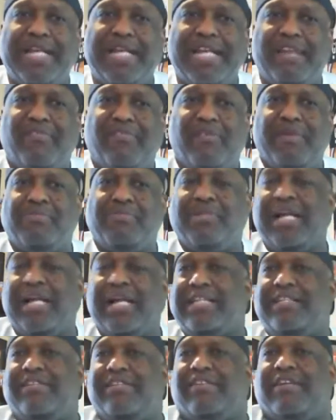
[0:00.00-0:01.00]
they never
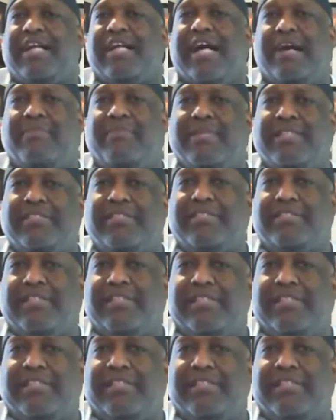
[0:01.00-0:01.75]
reply to their comments.